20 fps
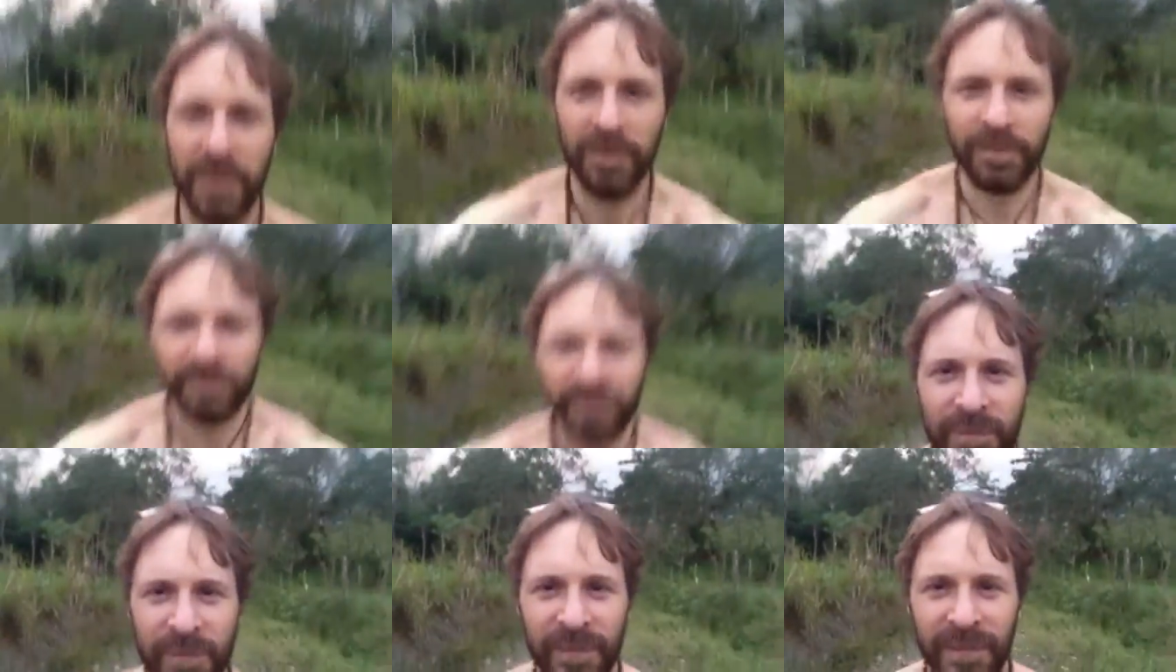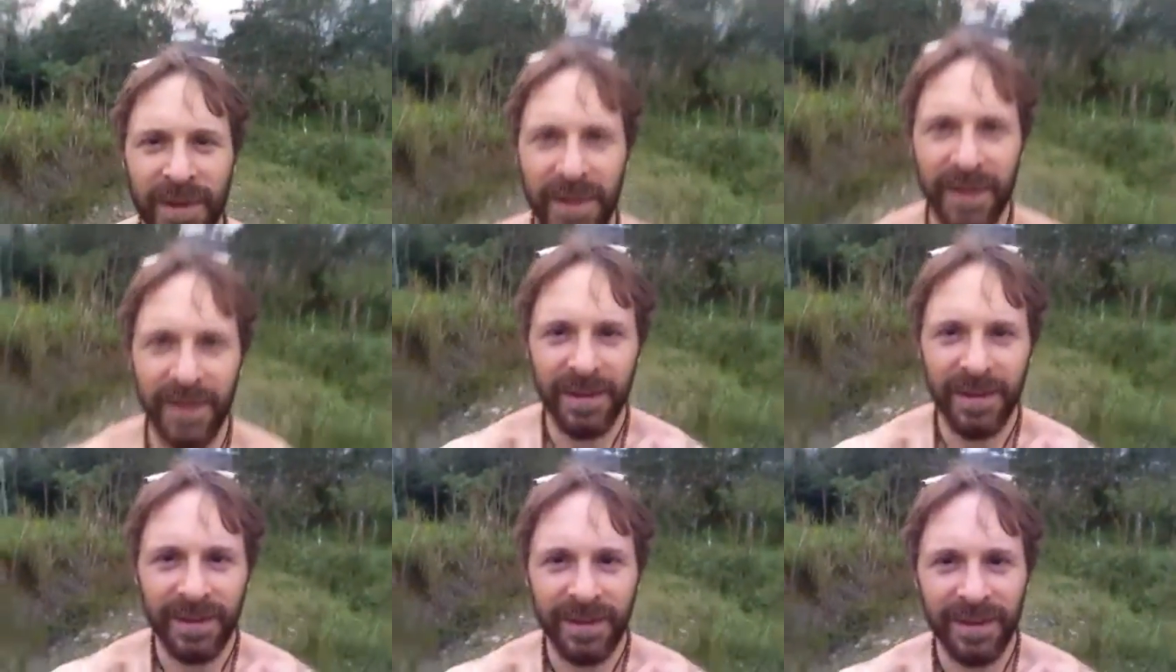
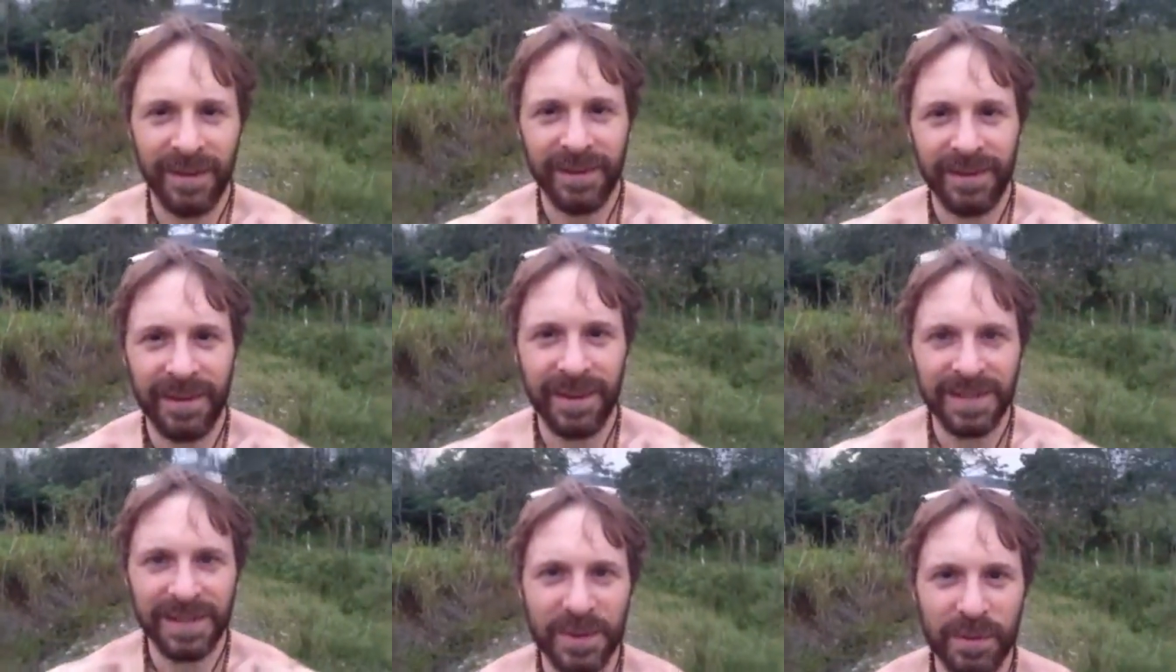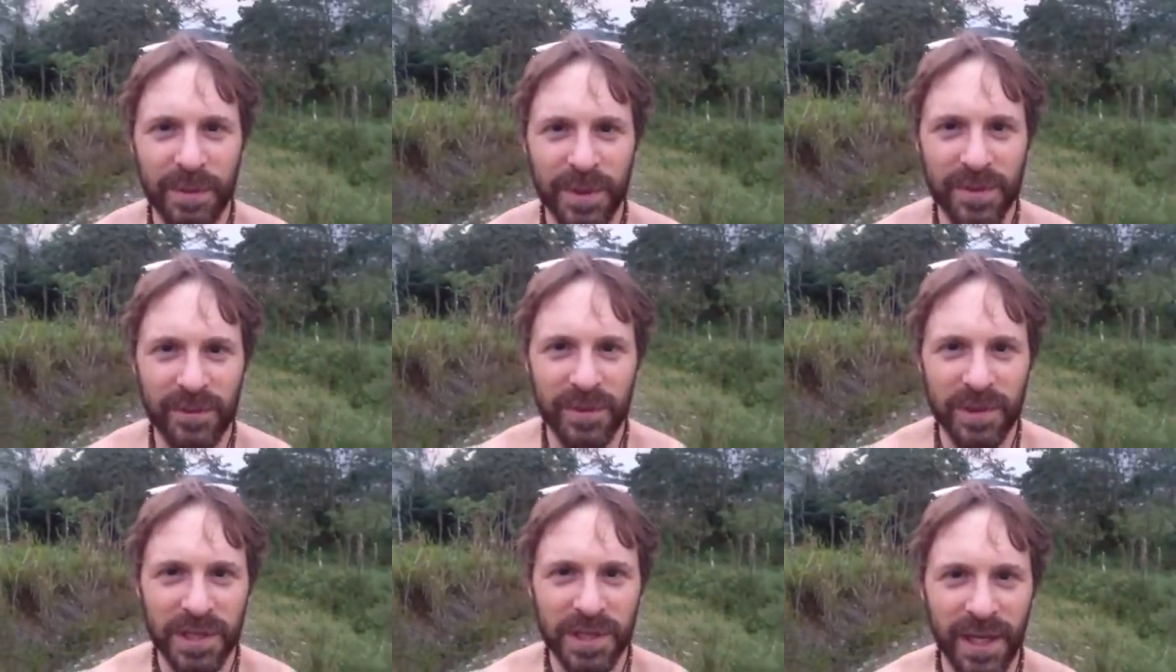Thanks so
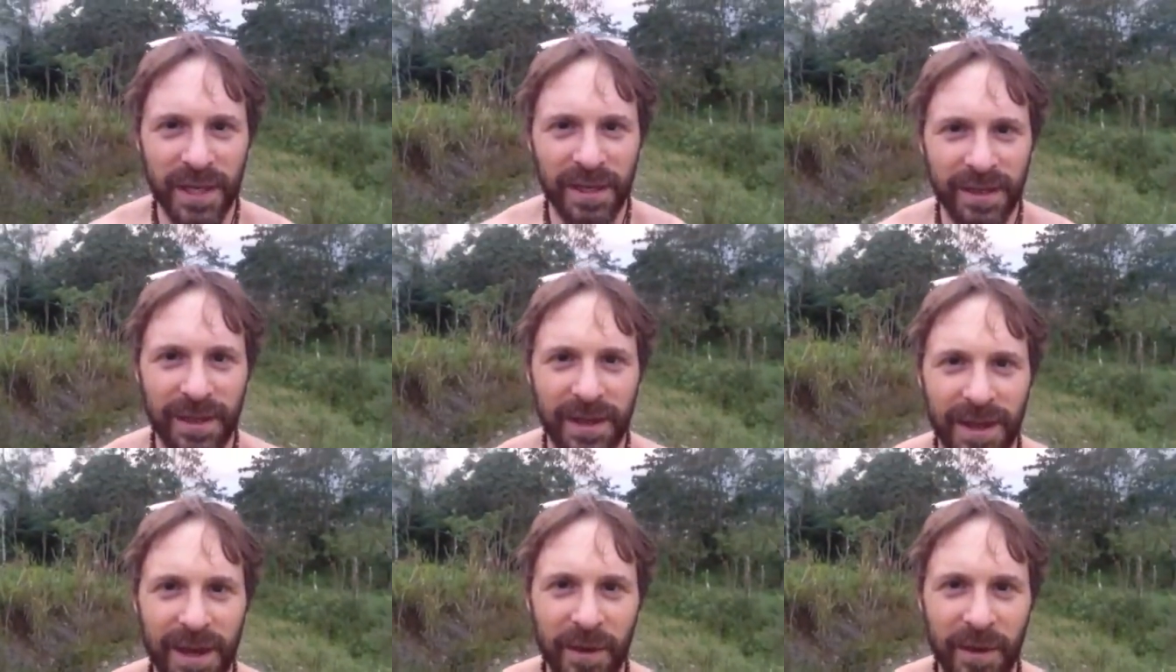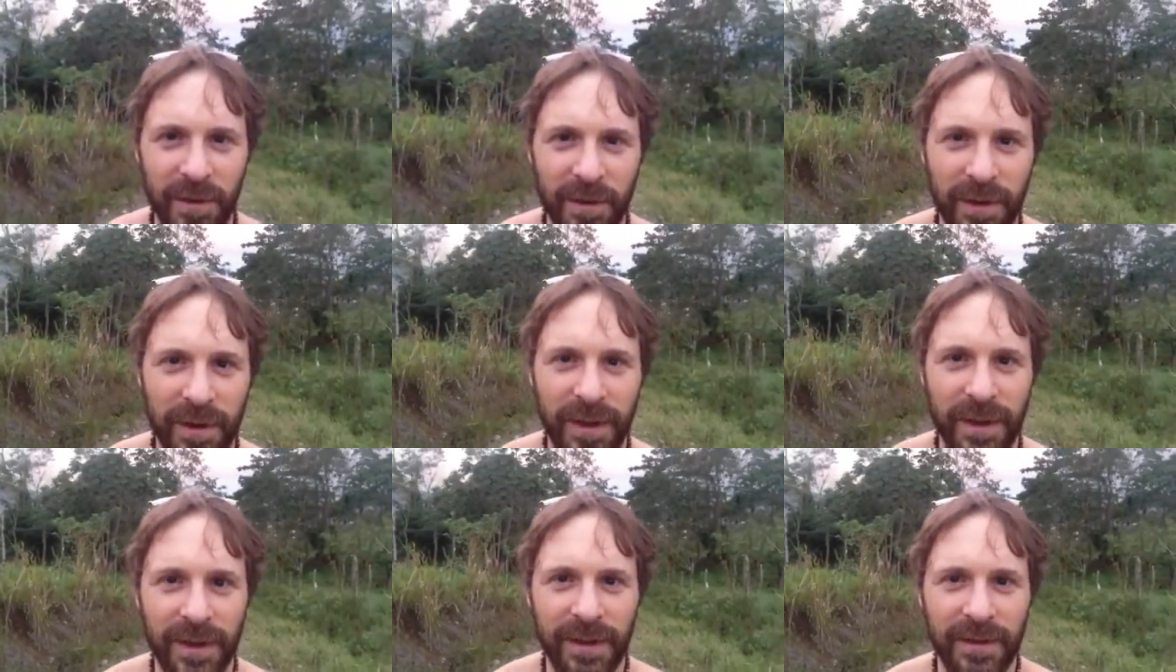much for checking it out
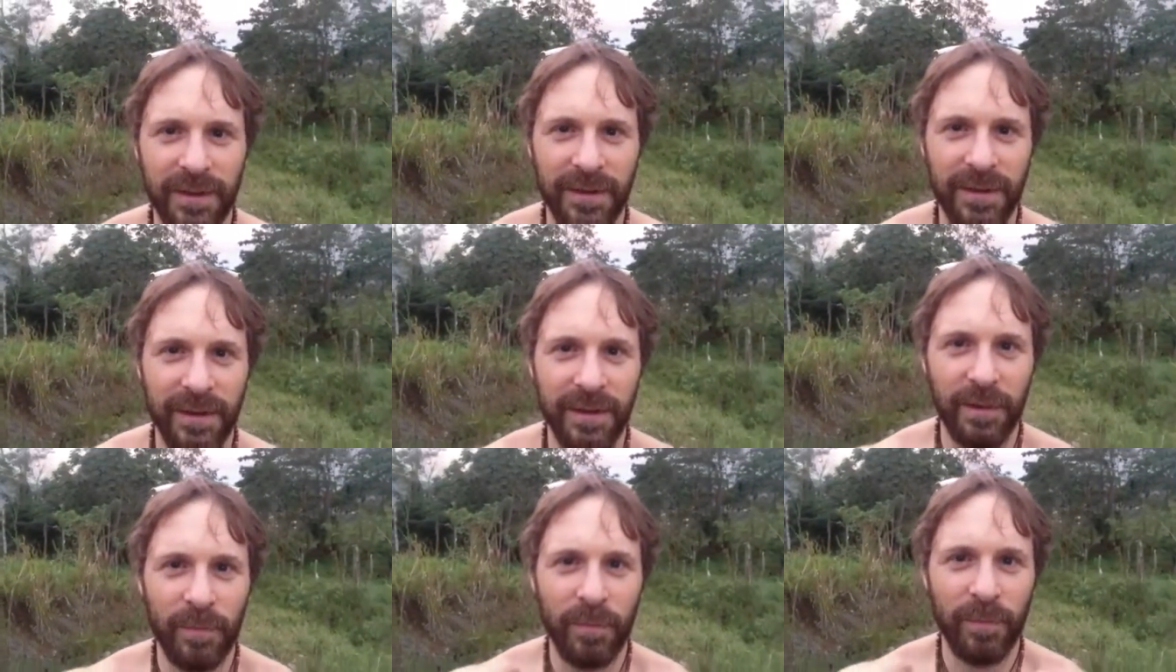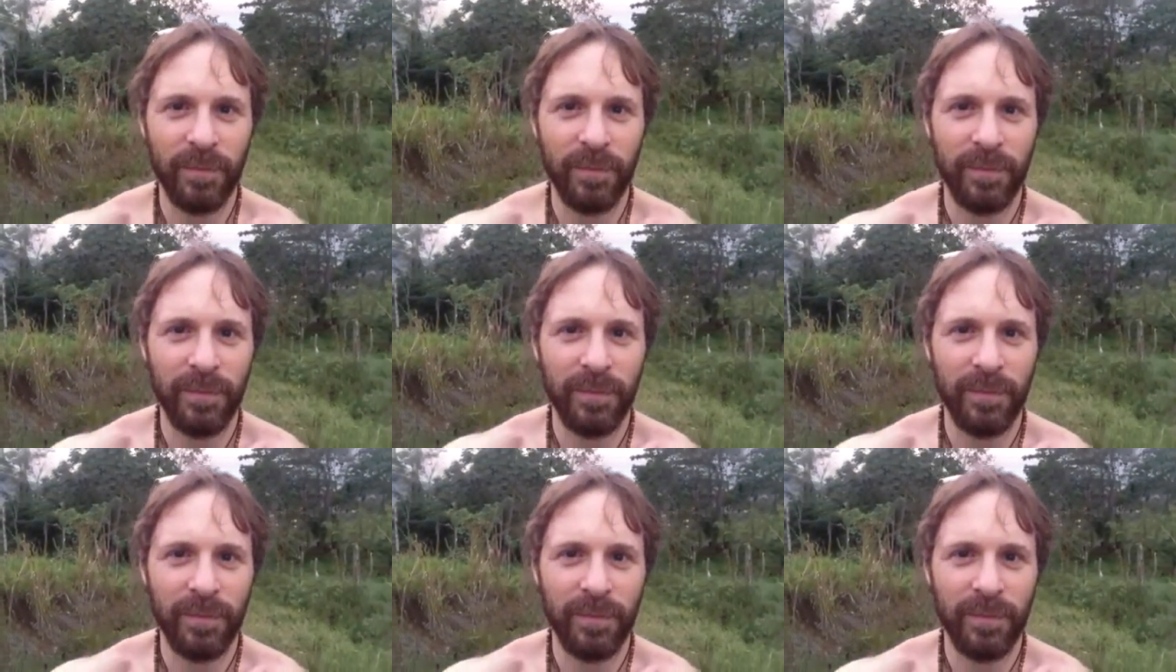and um,